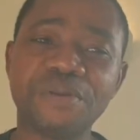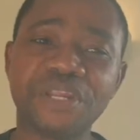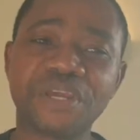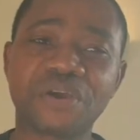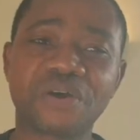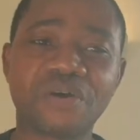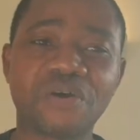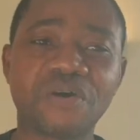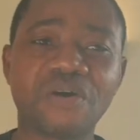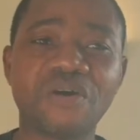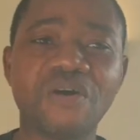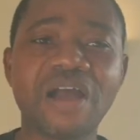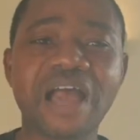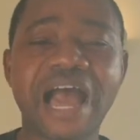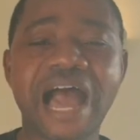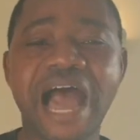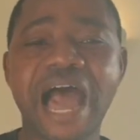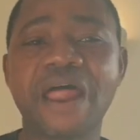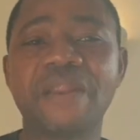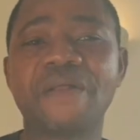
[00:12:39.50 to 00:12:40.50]
Yeah,
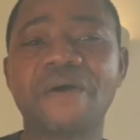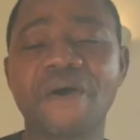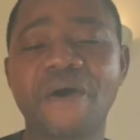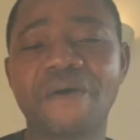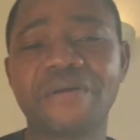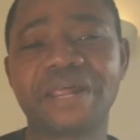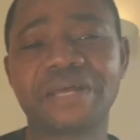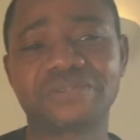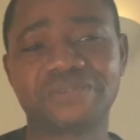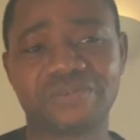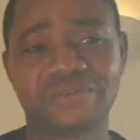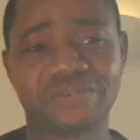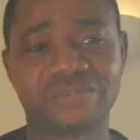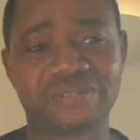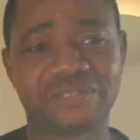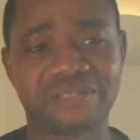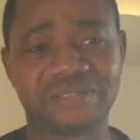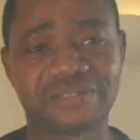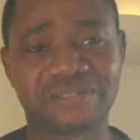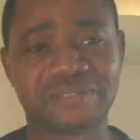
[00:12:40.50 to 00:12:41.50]
there are a lot of things that we
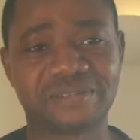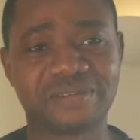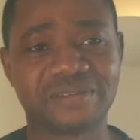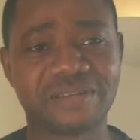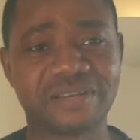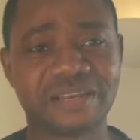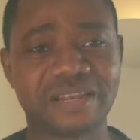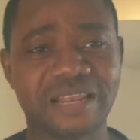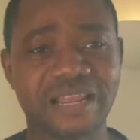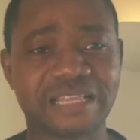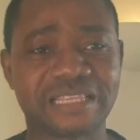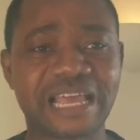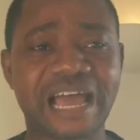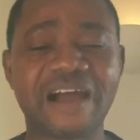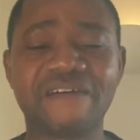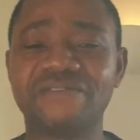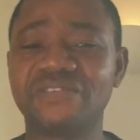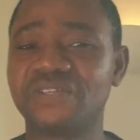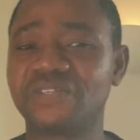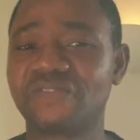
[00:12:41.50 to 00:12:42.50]
need to know. It looks like
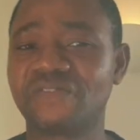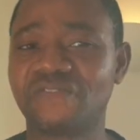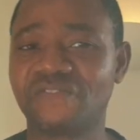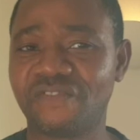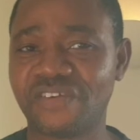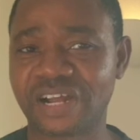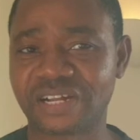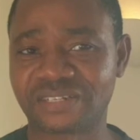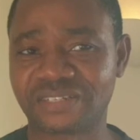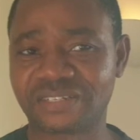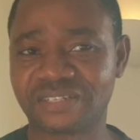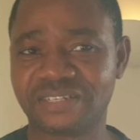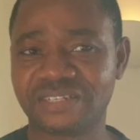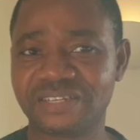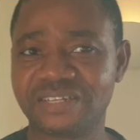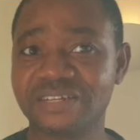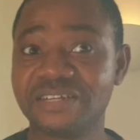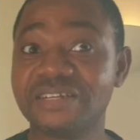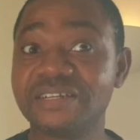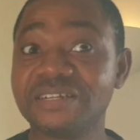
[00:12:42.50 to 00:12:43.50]
a hidden fact,
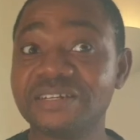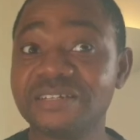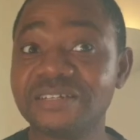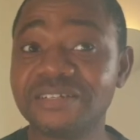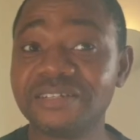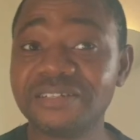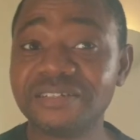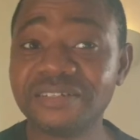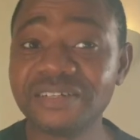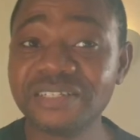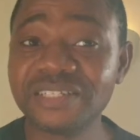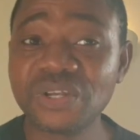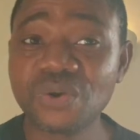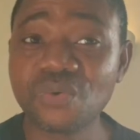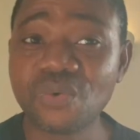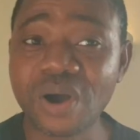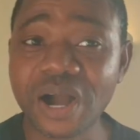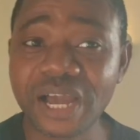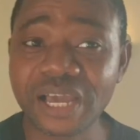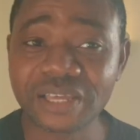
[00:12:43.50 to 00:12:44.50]
but it's an open
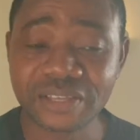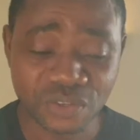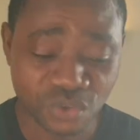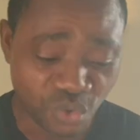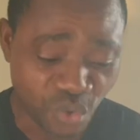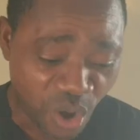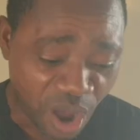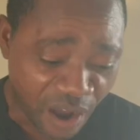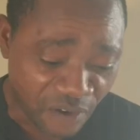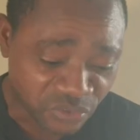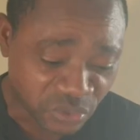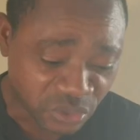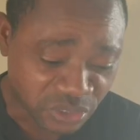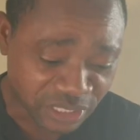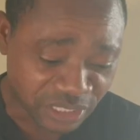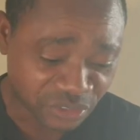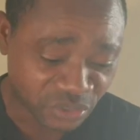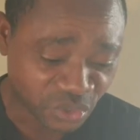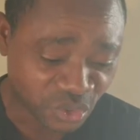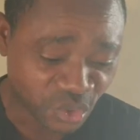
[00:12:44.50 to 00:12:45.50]
file. You can check with
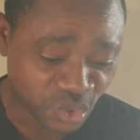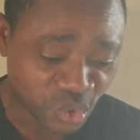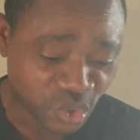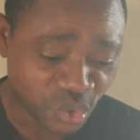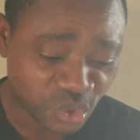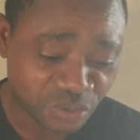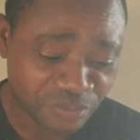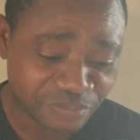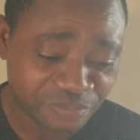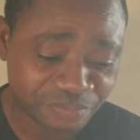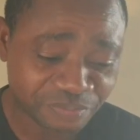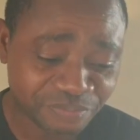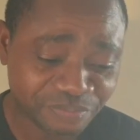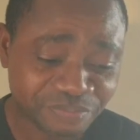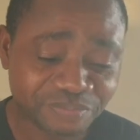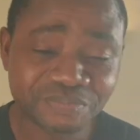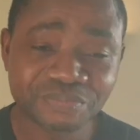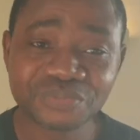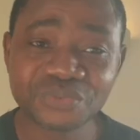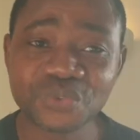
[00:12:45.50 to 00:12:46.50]
me with
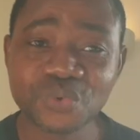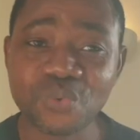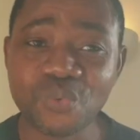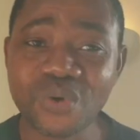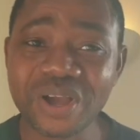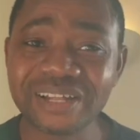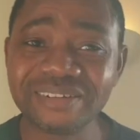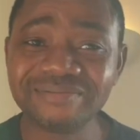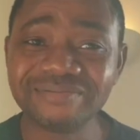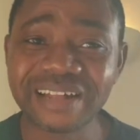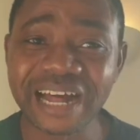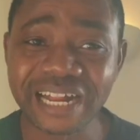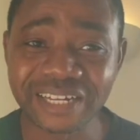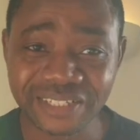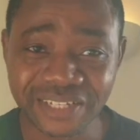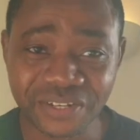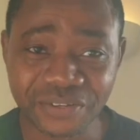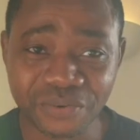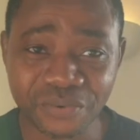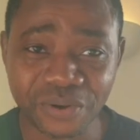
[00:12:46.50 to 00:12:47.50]
Omnicore and other
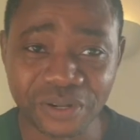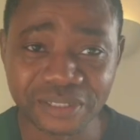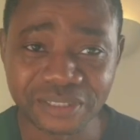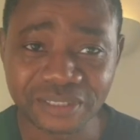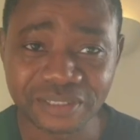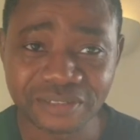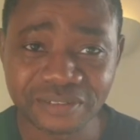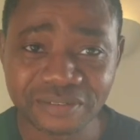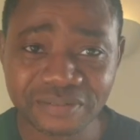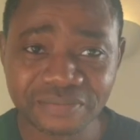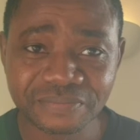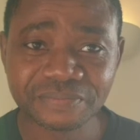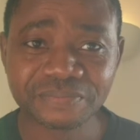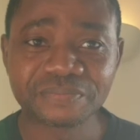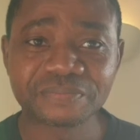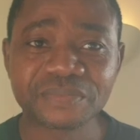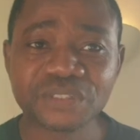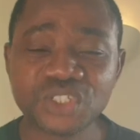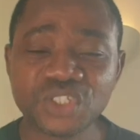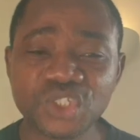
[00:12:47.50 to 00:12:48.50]
sources
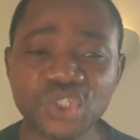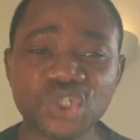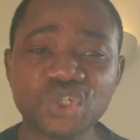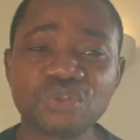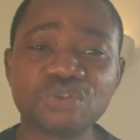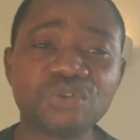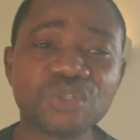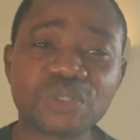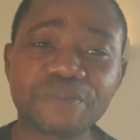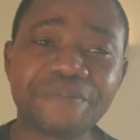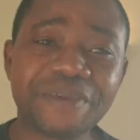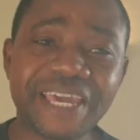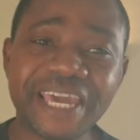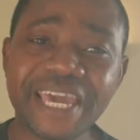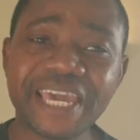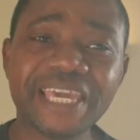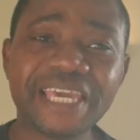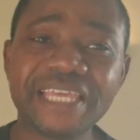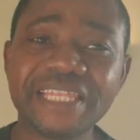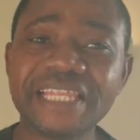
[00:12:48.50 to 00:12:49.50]
that have these
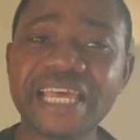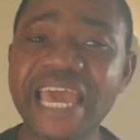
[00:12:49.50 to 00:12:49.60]
facts.